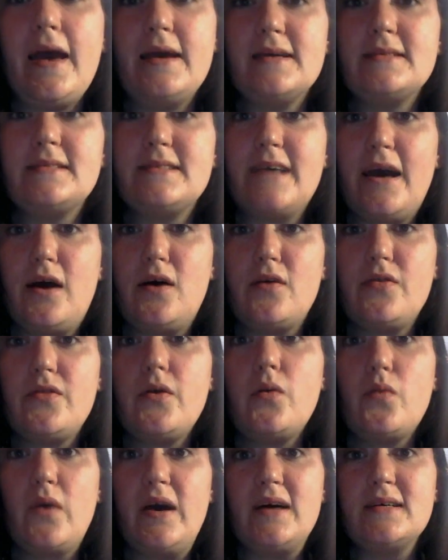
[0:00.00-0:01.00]

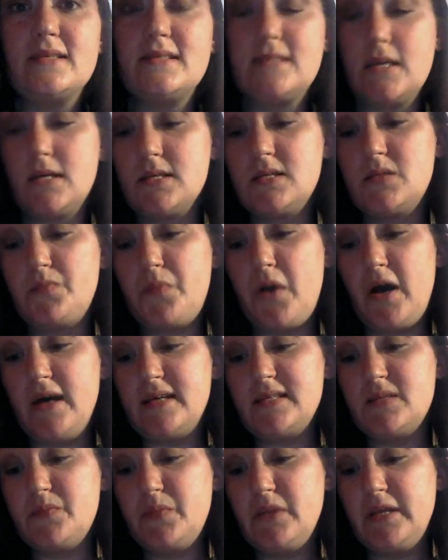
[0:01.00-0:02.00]
Southwest
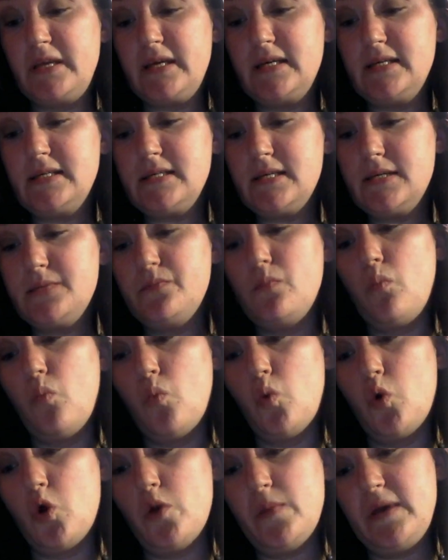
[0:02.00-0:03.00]
spice blend,
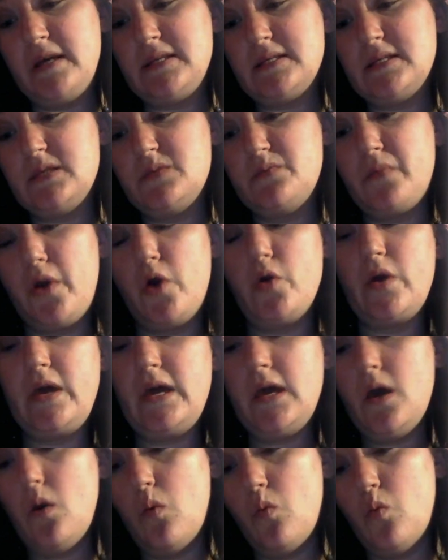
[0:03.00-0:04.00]
warm and
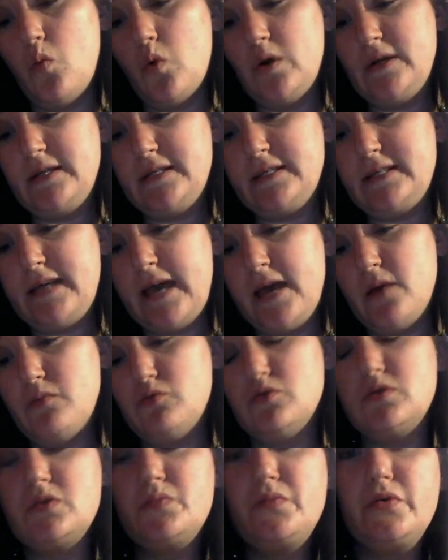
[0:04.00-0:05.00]
smoky, 1
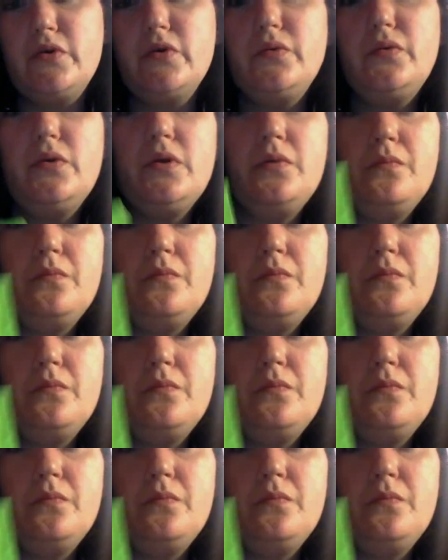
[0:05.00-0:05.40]
tablespoon.